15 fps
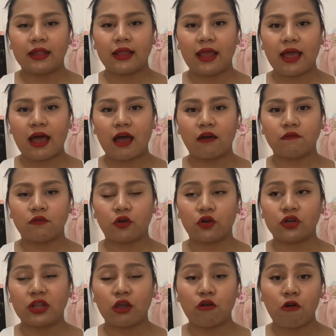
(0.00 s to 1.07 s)
They
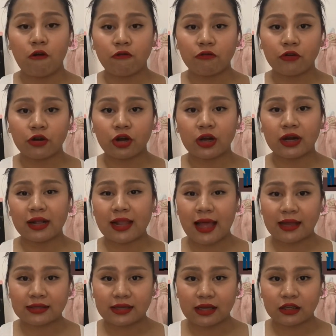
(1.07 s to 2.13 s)
offer
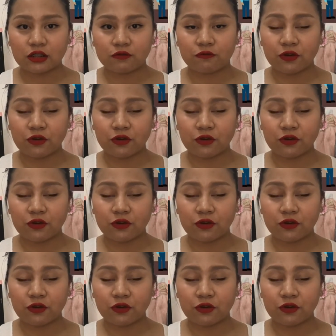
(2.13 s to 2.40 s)
classes,